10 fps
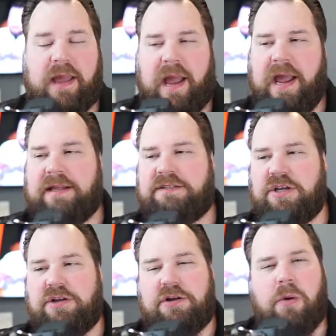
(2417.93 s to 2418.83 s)
And so
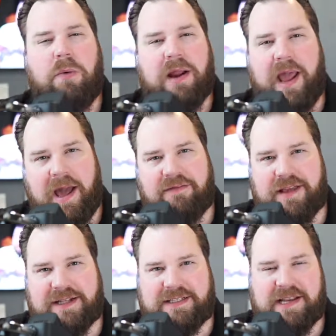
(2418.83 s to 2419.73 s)
you don't want to have
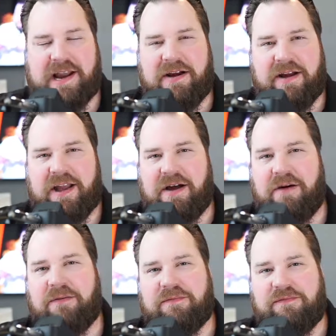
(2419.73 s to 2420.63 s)
that
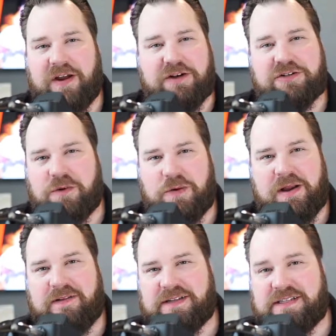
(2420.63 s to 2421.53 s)
scenario. Vendors don't want to
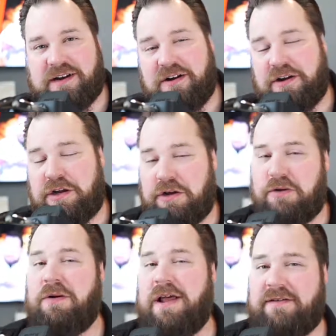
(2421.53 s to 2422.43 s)
have that scenario. You
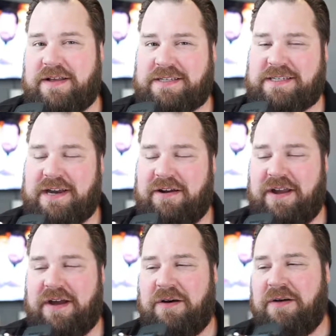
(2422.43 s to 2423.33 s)
don't want to have that
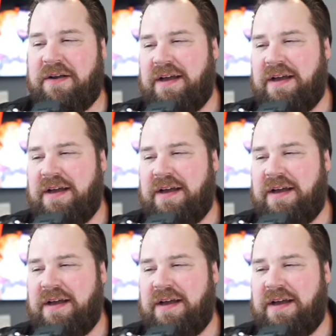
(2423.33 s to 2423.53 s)
scenario.